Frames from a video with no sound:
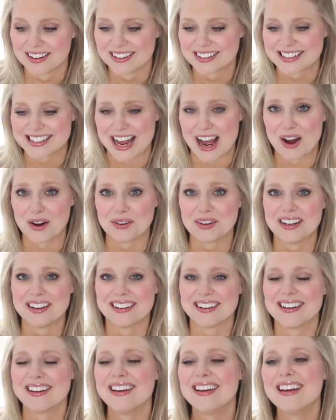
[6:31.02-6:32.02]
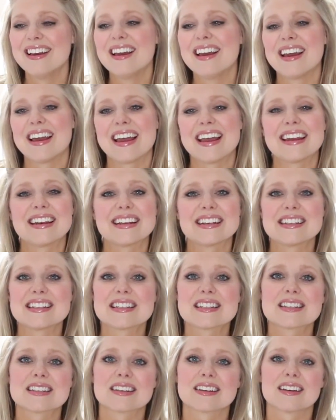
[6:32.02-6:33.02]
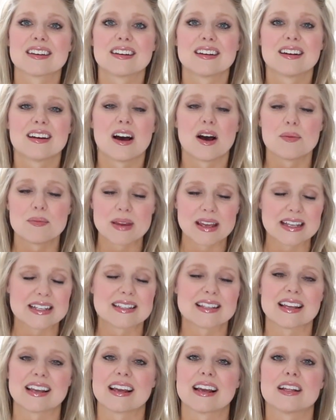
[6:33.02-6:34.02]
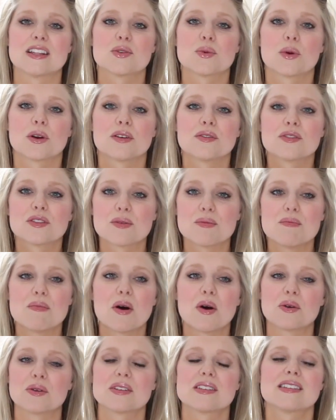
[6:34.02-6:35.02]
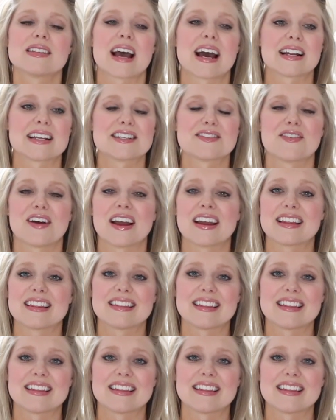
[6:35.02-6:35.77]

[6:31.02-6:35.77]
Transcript: down, it is amazing. It's one of the most satisfying